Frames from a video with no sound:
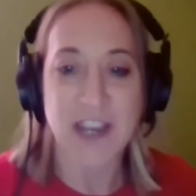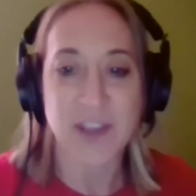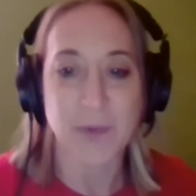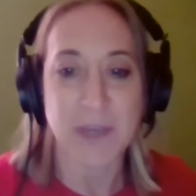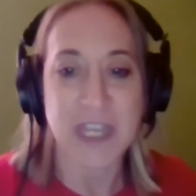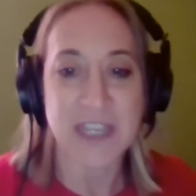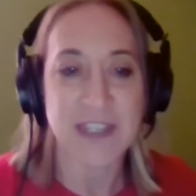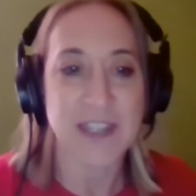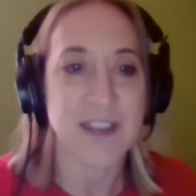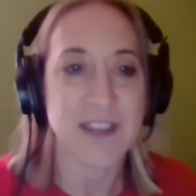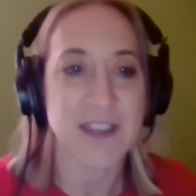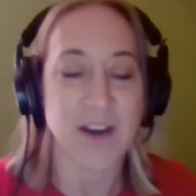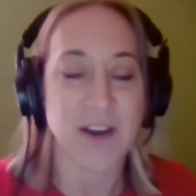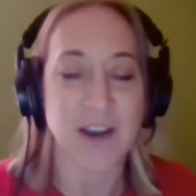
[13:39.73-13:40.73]
of the week
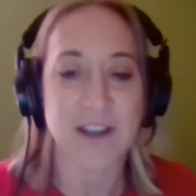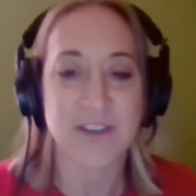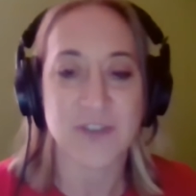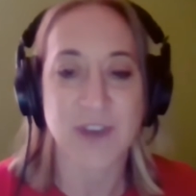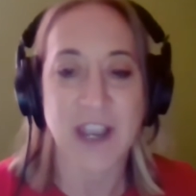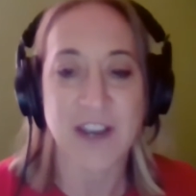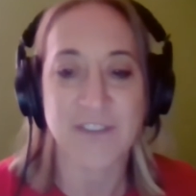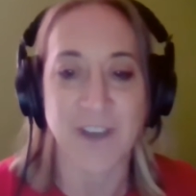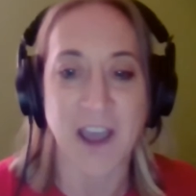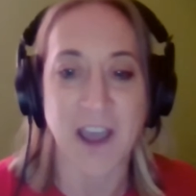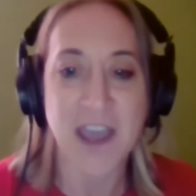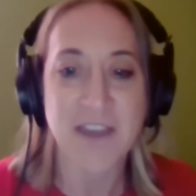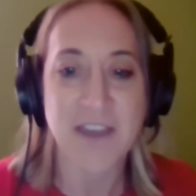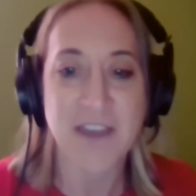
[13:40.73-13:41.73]
on track
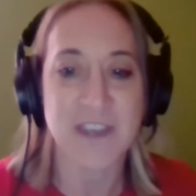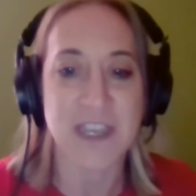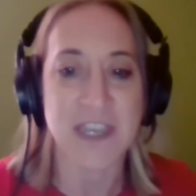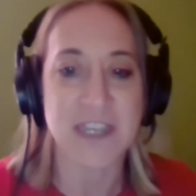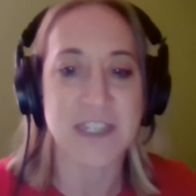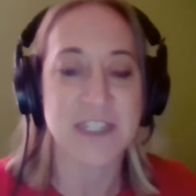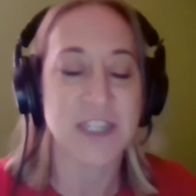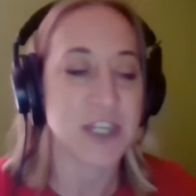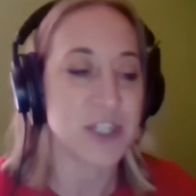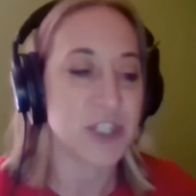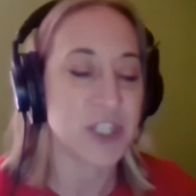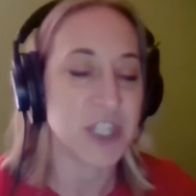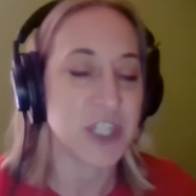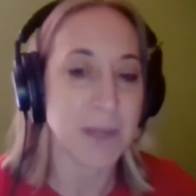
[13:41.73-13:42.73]
5 is
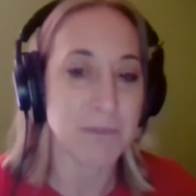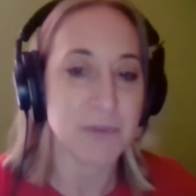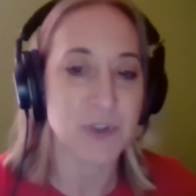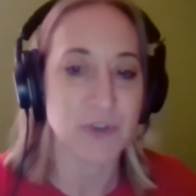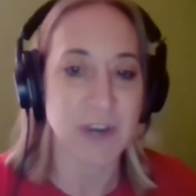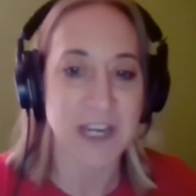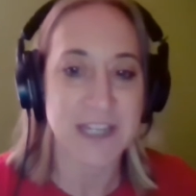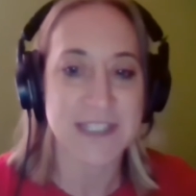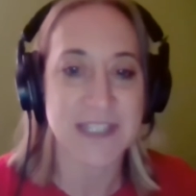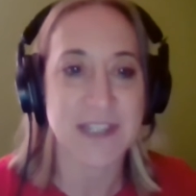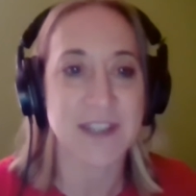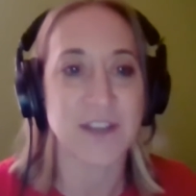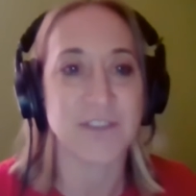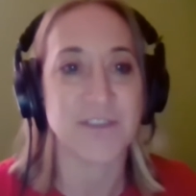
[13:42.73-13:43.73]
Cheap Tricks,
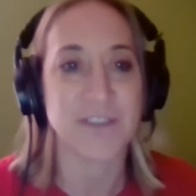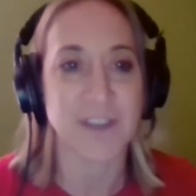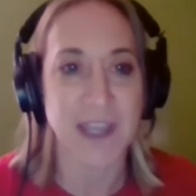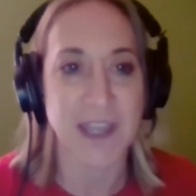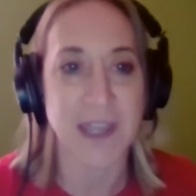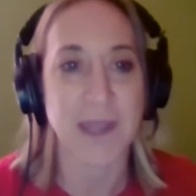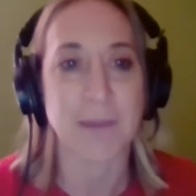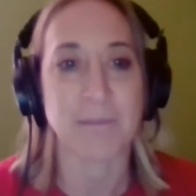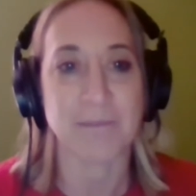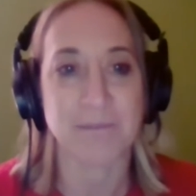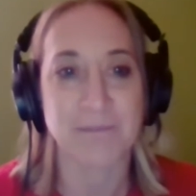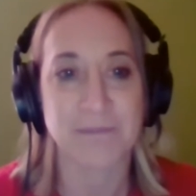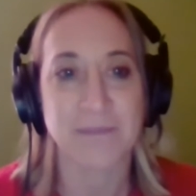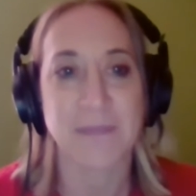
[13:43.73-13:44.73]
The Flame.
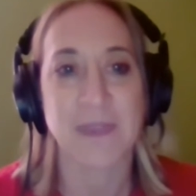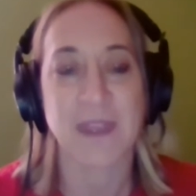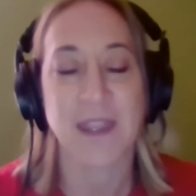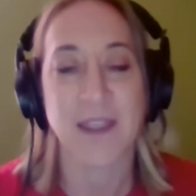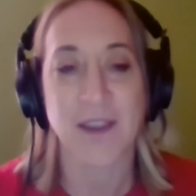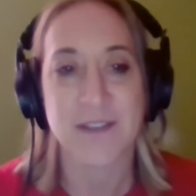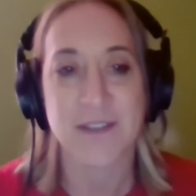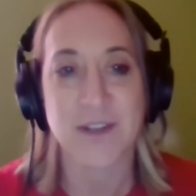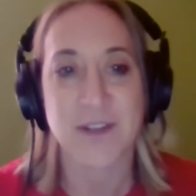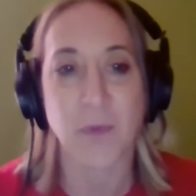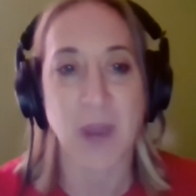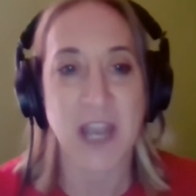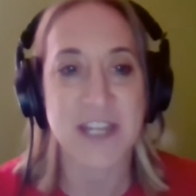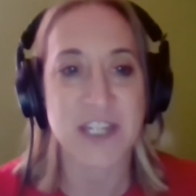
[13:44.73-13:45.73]
So
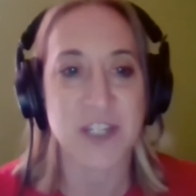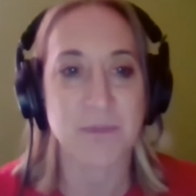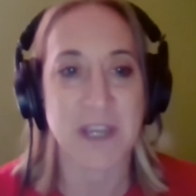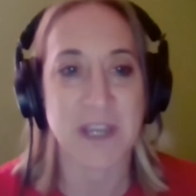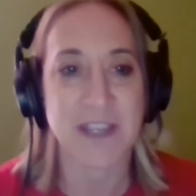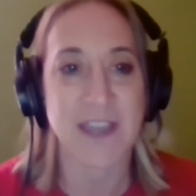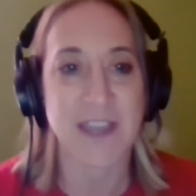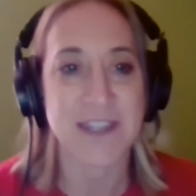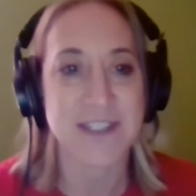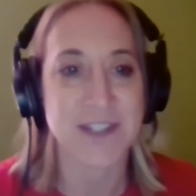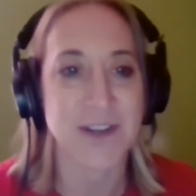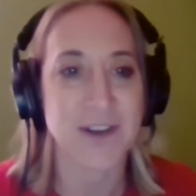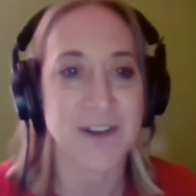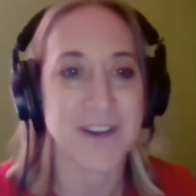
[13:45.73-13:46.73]
why did you pick that
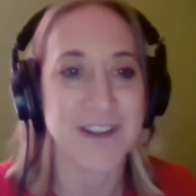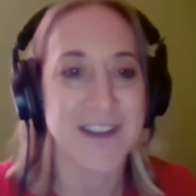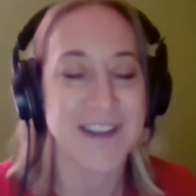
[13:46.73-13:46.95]
song?